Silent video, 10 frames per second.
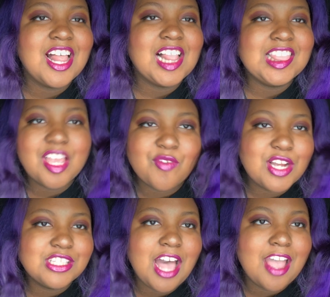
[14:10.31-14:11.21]
live
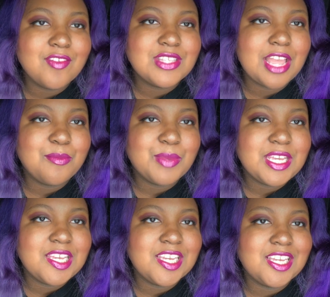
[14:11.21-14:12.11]
our lives and
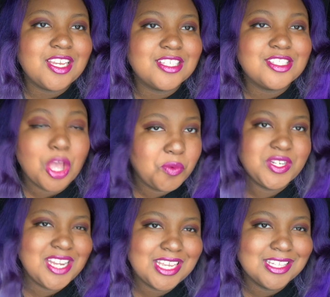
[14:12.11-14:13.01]
be so
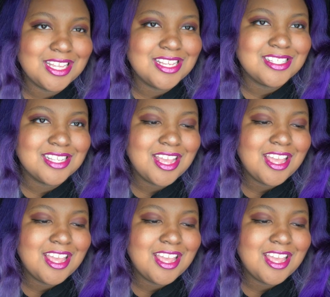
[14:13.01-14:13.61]
ridiculous.